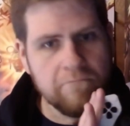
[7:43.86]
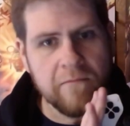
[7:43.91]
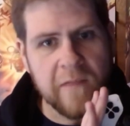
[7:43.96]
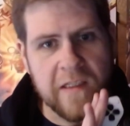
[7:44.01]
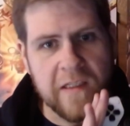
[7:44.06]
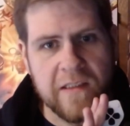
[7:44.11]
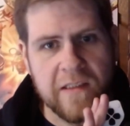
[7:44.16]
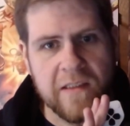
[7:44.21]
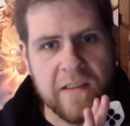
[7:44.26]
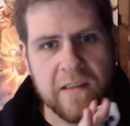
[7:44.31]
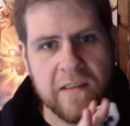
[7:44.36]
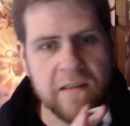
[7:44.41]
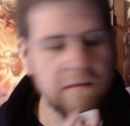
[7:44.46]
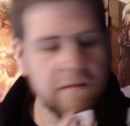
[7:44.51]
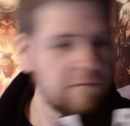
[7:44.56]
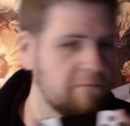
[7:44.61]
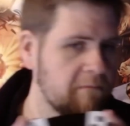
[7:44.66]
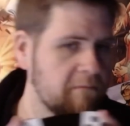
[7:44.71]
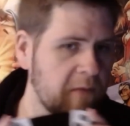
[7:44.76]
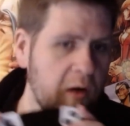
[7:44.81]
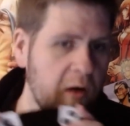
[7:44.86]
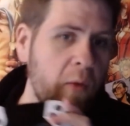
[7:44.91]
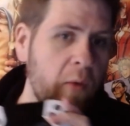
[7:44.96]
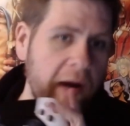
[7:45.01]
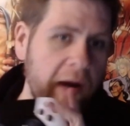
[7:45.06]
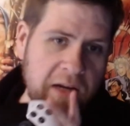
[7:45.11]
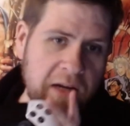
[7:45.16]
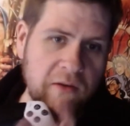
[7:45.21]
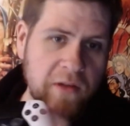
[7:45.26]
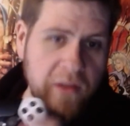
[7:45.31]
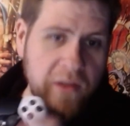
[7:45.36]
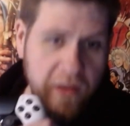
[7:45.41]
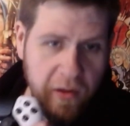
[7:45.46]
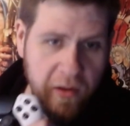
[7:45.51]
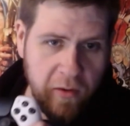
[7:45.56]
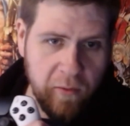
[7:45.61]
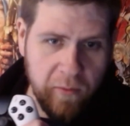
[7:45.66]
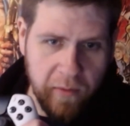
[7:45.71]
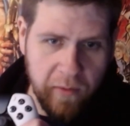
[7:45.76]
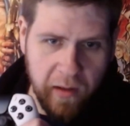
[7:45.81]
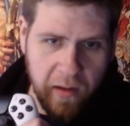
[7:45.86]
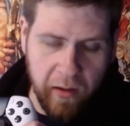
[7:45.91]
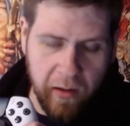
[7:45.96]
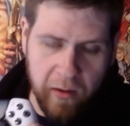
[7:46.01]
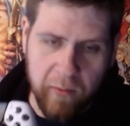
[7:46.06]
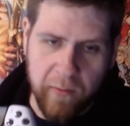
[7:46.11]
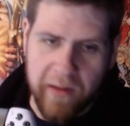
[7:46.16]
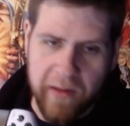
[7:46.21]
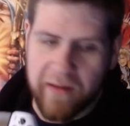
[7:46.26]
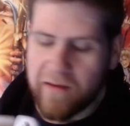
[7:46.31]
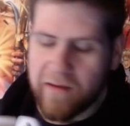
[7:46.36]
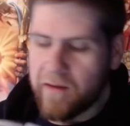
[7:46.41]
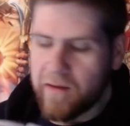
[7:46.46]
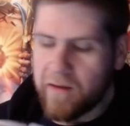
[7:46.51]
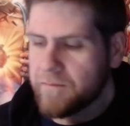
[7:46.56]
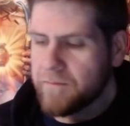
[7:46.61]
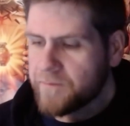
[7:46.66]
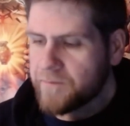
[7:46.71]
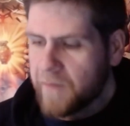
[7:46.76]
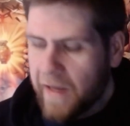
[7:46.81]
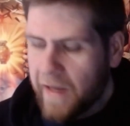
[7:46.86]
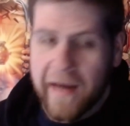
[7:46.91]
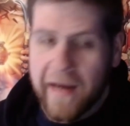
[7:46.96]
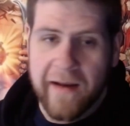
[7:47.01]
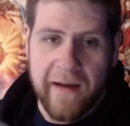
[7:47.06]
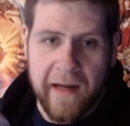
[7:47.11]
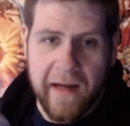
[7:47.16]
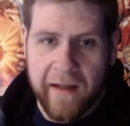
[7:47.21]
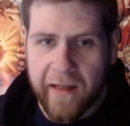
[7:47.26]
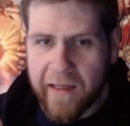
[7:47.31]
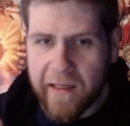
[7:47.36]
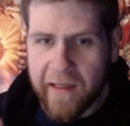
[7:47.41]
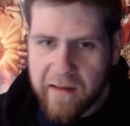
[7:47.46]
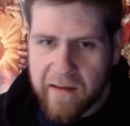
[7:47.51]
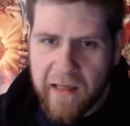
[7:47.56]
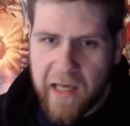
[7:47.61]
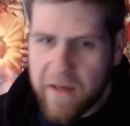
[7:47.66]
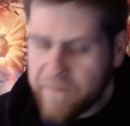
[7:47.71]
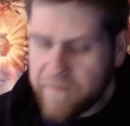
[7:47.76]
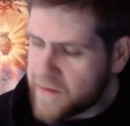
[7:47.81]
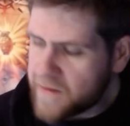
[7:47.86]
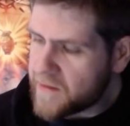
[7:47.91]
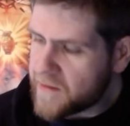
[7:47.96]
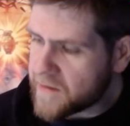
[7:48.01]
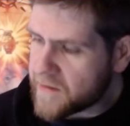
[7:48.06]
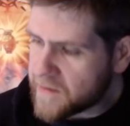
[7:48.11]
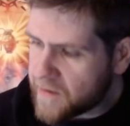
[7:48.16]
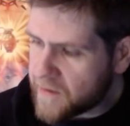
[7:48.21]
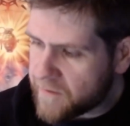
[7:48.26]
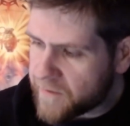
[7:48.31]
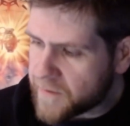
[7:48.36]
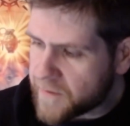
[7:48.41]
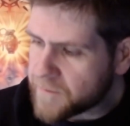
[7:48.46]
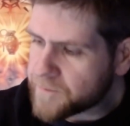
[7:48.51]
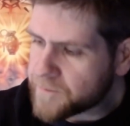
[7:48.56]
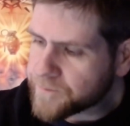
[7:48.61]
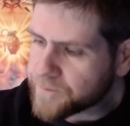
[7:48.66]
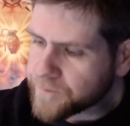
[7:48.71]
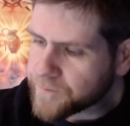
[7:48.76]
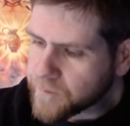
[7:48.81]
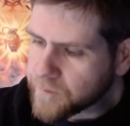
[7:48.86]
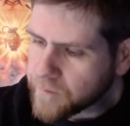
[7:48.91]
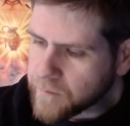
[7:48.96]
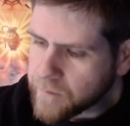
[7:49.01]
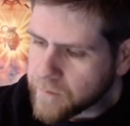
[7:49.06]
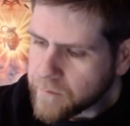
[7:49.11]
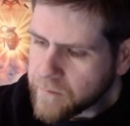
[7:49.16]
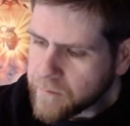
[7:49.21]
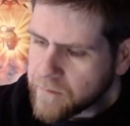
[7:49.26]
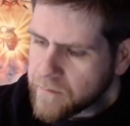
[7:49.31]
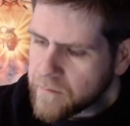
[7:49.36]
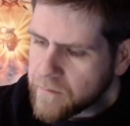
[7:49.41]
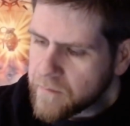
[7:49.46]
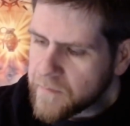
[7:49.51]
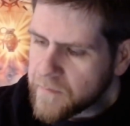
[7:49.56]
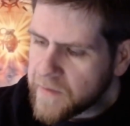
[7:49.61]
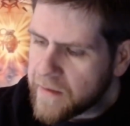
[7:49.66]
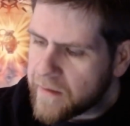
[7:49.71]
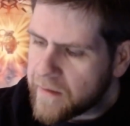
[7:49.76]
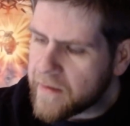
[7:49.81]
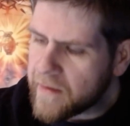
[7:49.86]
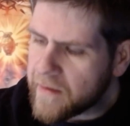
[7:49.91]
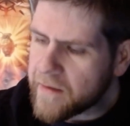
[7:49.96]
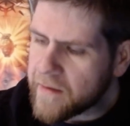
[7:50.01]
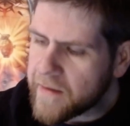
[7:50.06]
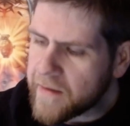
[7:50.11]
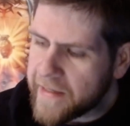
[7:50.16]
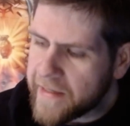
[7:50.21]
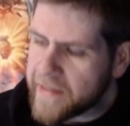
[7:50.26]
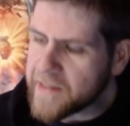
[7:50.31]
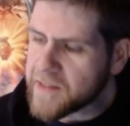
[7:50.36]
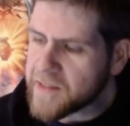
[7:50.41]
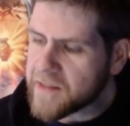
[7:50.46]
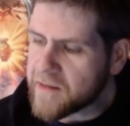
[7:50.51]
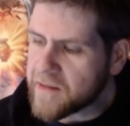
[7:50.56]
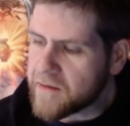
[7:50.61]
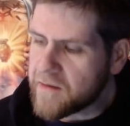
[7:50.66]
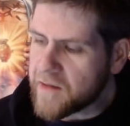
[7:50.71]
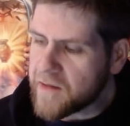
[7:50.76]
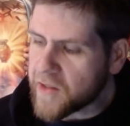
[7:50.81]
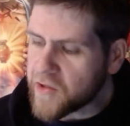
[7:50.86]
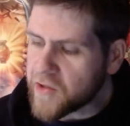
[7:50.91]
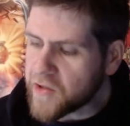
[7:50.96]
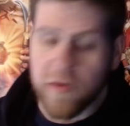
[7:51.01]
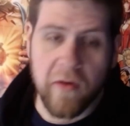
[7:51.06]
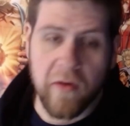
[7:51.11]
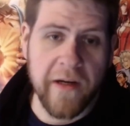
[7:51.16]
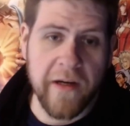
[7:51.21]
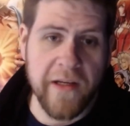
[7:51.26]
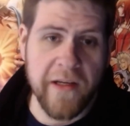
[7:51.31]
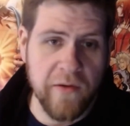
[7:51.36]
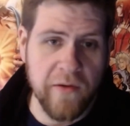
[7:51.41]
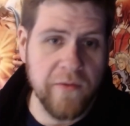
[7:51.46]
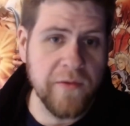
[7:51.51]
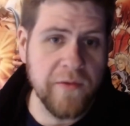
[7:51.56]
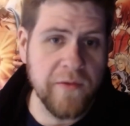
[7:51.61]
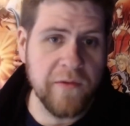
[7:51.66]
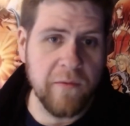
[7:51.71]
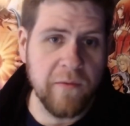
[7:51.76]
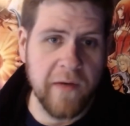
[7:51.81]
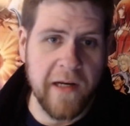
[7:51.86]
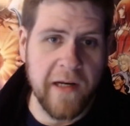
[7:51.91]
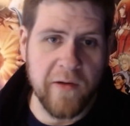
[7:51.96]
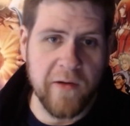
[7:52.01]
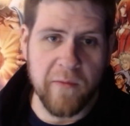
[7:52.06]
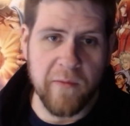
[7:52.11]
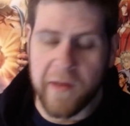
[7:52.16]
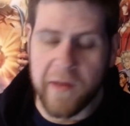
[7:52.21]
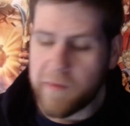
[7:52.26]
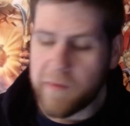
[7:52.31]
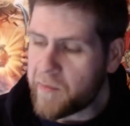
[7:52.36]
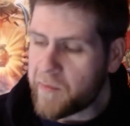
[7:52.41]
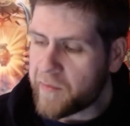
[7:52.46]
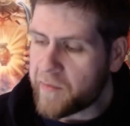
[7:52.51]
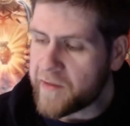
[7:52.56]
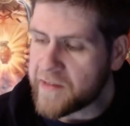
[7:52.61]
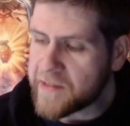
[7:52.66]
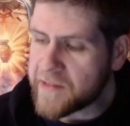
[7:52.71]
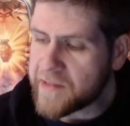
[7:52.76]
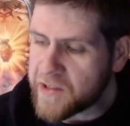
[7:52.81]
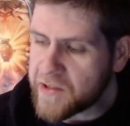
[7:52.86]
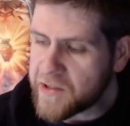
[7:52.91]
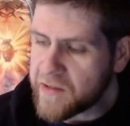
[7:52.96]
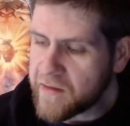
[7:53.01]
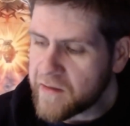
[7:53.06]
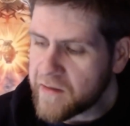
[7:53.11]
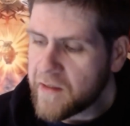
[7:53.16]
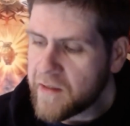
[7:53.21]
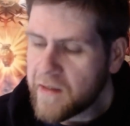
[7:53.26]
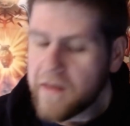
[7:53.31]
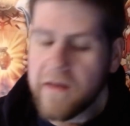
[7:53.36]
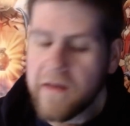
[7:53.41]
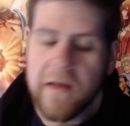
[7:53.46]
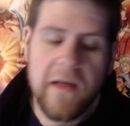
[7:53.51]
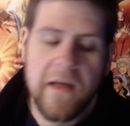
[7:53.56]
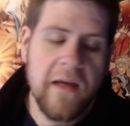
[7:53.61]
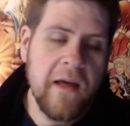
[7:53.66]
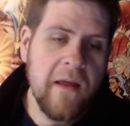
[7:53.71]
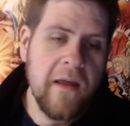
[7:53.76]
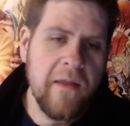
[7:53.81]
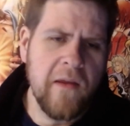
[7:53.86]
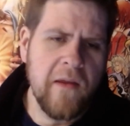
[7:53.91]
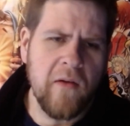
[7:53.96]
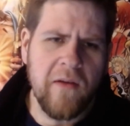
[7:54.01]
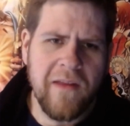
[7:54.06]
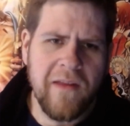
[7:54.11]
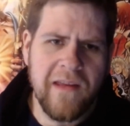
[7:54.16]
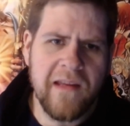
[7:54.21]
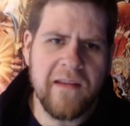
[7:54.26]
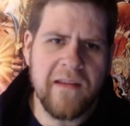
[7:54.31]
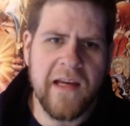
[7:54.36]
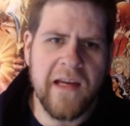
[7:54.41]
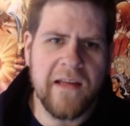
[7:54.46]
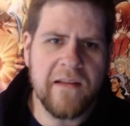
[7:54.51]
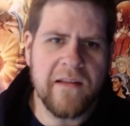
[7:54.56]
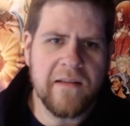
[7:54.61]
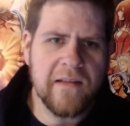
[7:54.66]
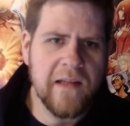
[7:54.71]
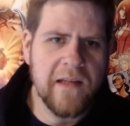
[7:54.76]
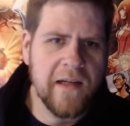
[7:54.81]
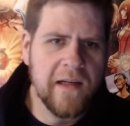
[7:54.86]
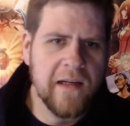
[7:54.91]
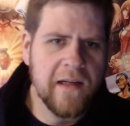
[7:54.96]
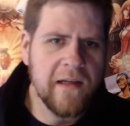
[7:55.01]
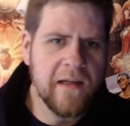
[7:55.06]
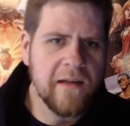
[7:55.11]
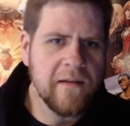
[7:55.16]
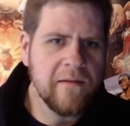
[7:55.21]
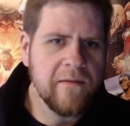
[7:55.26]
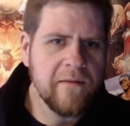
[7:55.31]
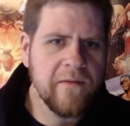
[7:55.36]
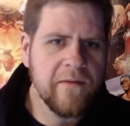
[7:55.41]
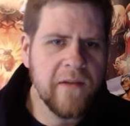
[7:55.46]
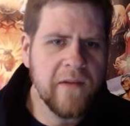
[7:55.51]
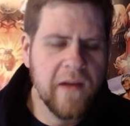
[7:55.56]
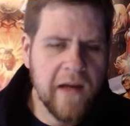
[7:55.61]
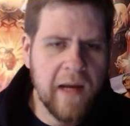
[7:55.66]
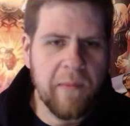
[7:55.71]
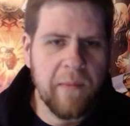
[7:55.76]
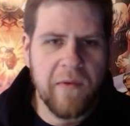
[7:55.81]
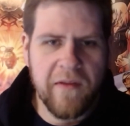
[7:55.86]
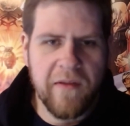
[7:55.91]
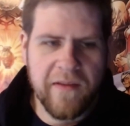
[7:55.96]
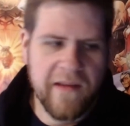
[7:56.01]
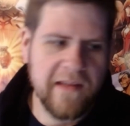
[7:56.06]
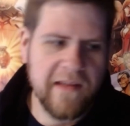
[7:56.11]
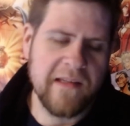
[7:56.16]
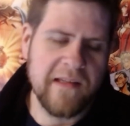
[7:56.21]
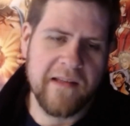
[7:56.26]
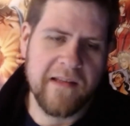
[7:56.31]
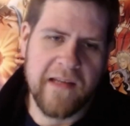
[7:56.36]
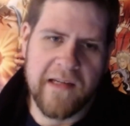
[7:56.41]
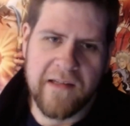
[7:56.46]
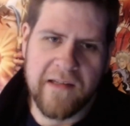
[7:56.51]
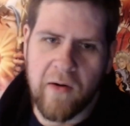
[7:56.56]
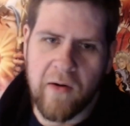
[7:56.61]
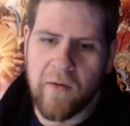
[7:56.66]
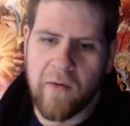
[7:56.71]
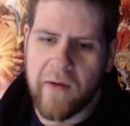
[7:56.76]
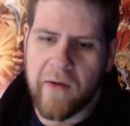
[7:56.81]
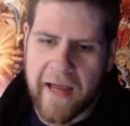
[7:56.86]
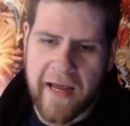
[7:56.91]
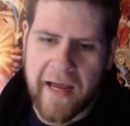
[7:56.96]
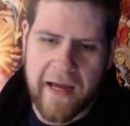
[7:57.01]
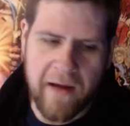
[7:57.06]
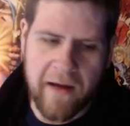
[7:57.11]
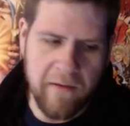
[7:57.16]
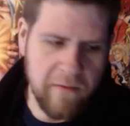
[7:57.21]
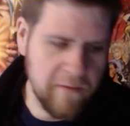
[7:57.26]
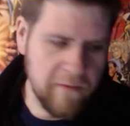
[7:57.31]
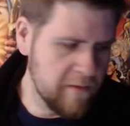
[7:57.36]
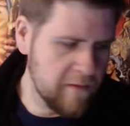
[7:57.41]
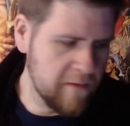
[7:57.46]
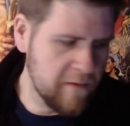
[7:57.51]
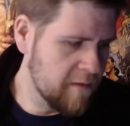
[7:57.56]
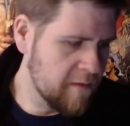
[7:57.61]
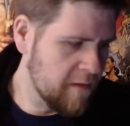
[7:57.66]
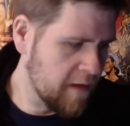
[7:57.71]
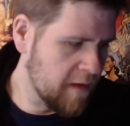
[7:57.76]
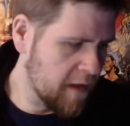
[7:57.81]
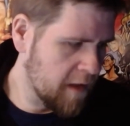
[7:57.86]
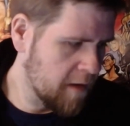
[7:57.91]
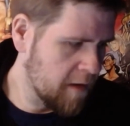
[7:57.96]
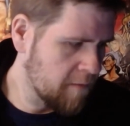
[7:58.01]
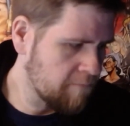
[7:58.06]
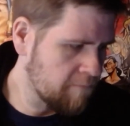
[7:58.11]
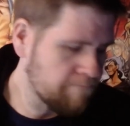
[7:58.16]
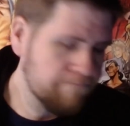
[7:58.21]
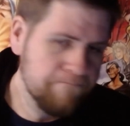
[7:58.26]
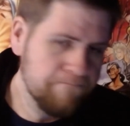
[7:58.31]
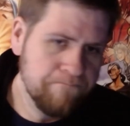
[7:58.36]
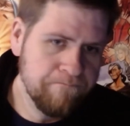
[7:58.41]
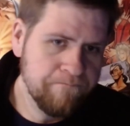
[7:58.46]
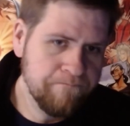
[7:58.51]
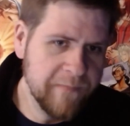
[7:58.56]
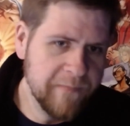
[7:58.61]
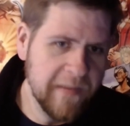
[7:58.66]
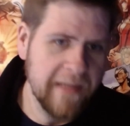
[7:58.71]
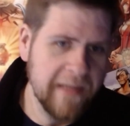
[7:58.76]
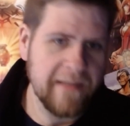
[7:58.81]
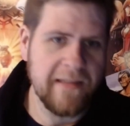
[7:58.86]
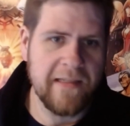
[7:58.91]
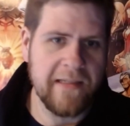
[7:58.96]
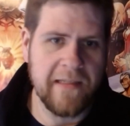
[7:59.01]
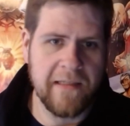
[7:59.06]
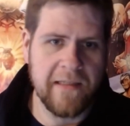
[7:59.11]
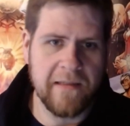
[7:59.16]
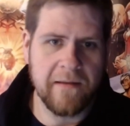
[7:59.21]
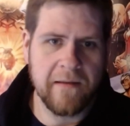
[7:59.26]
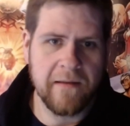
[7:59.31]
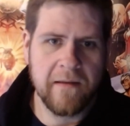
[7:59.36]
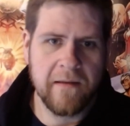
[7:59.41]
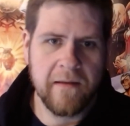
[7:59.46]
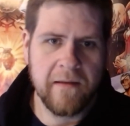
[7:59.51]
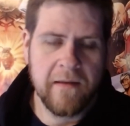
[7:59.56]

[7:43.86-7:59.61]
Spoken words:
this is a way you can go along with it. And I like the heftiness of it. It is the controller I use when I do play my PlayStation. The only thing that, a couple of things that they don't have, that the